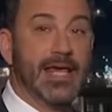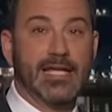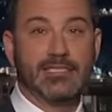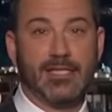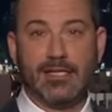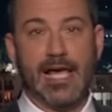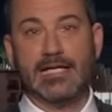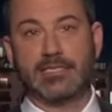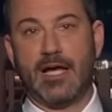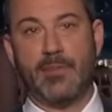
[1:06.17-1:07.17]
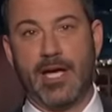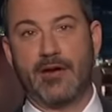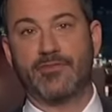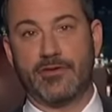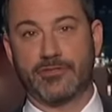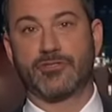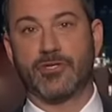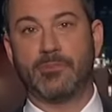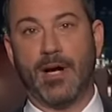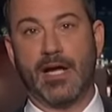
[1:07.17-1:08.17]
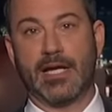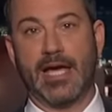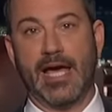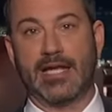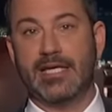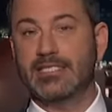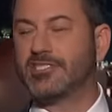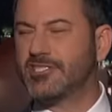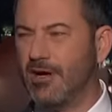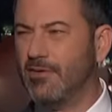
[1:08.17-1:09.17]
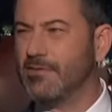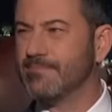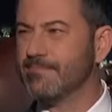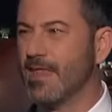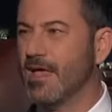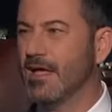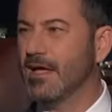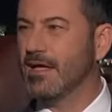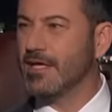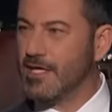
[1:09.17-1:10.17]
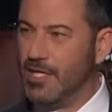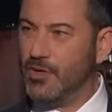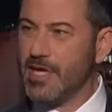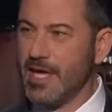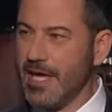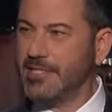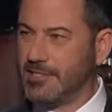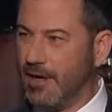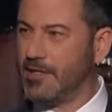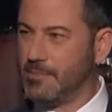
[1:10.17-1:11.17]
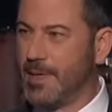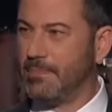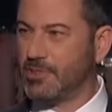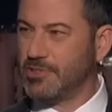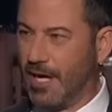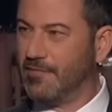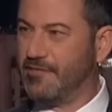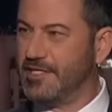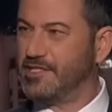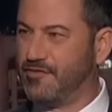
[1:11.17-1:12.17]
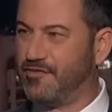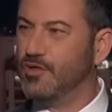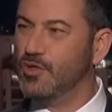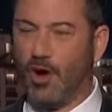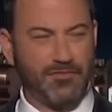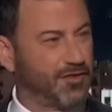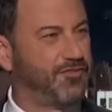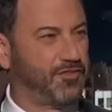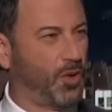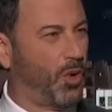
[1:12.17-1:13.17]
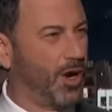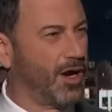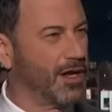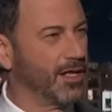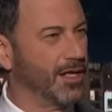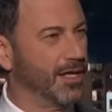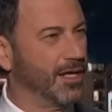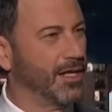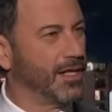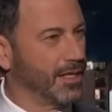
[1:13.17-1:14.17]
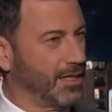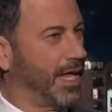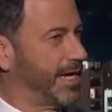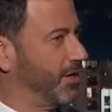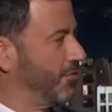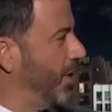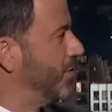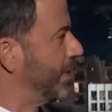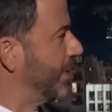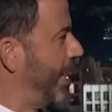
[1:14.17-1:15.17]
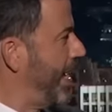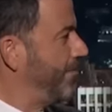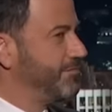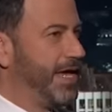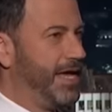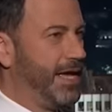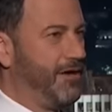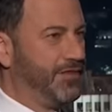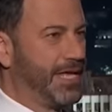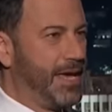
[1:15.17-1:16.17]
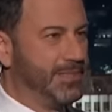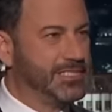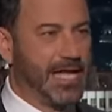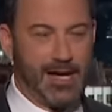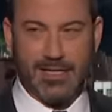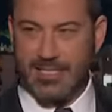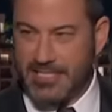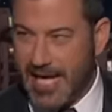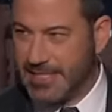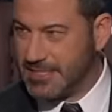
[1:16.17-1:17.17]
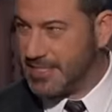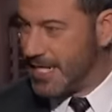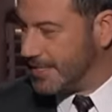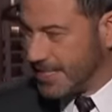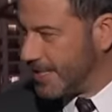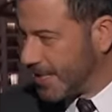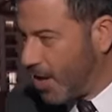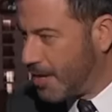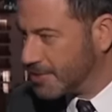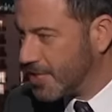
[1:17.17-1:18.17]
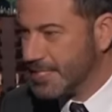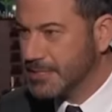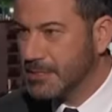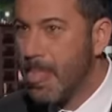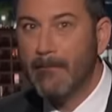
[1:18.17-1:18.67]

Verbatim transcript: and that is the last time I ever use Groupon again. He's so... You know, he eats other people's unfinished food off the floor like a rodent. Half, half of the game, he's down on his hands and knees eating garbage like this.